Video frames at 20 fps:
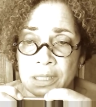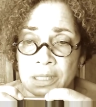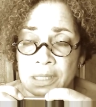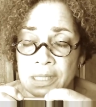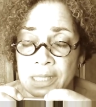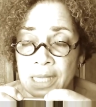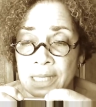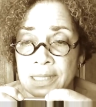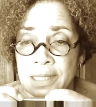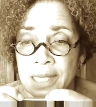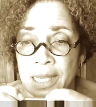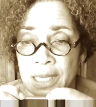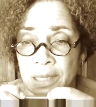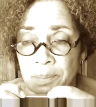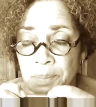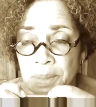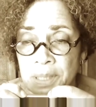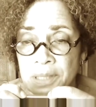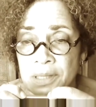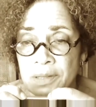They take a
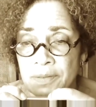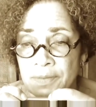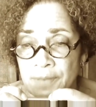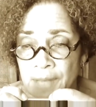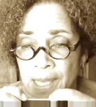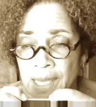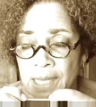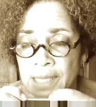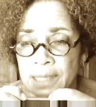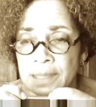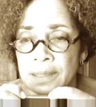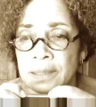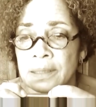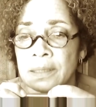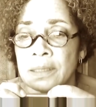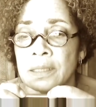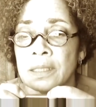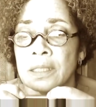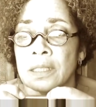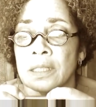piece of vein
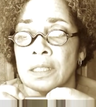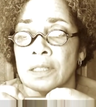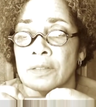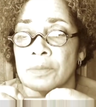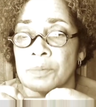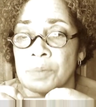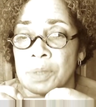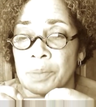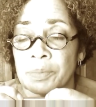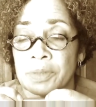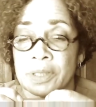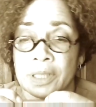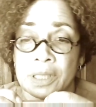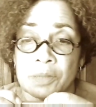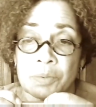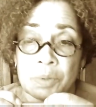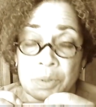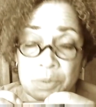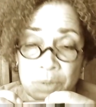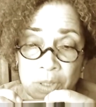from someone's leg,
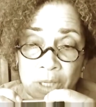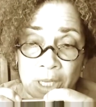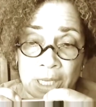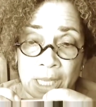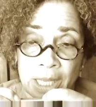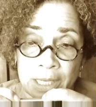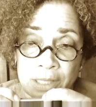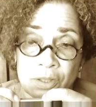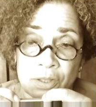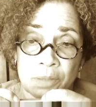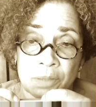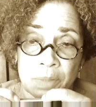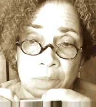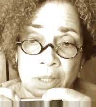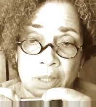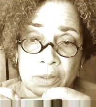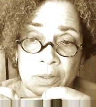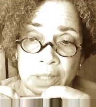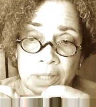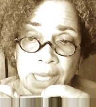which again is going to mean
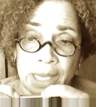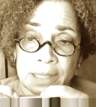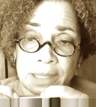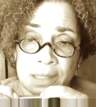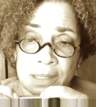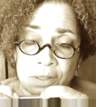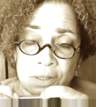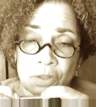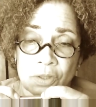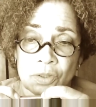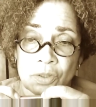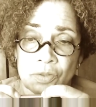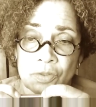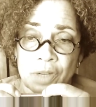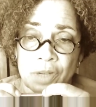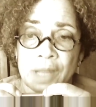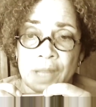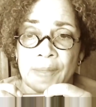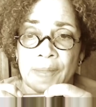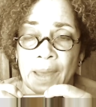their leg doesn't
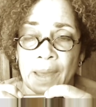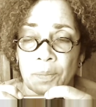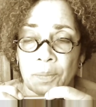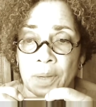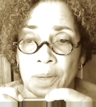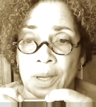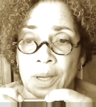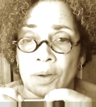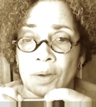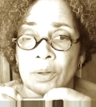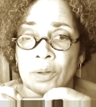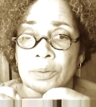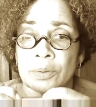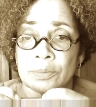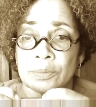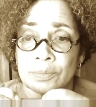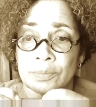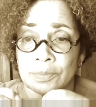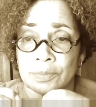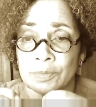drain that well,
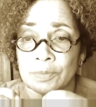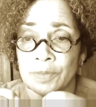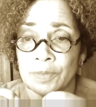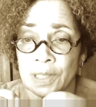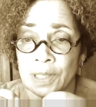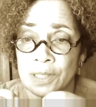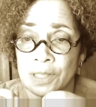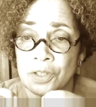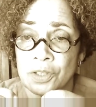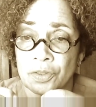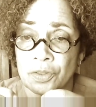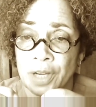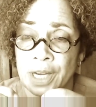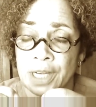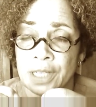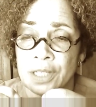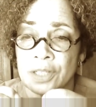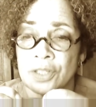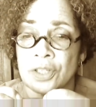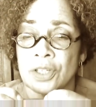venous
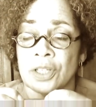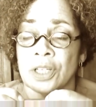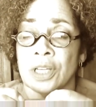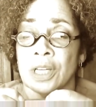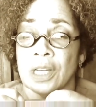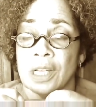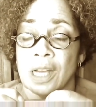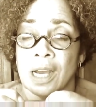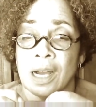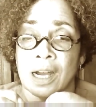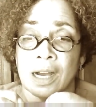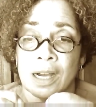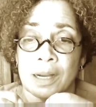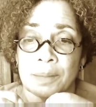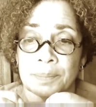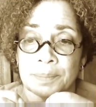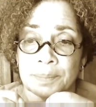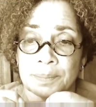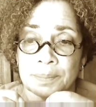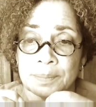drainage,
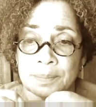because